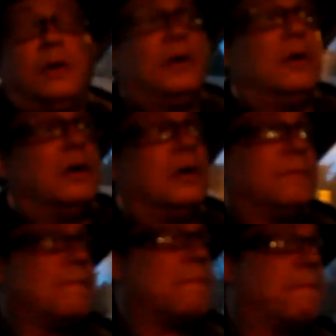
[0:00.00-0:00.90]
So can you
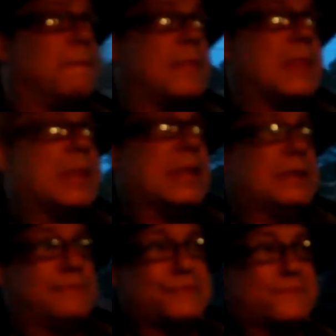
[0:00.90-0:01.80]
talk to us a little bit
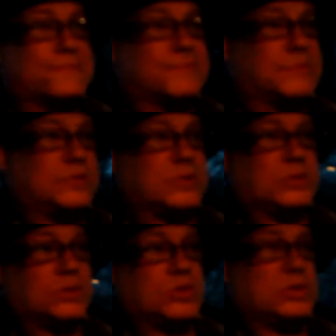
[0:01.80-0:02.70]
about what led to your
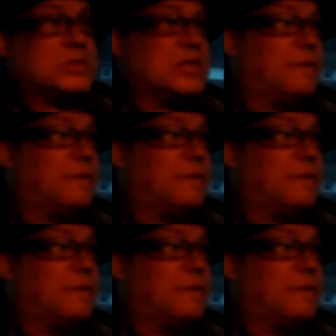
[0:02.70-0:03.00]
homelessness?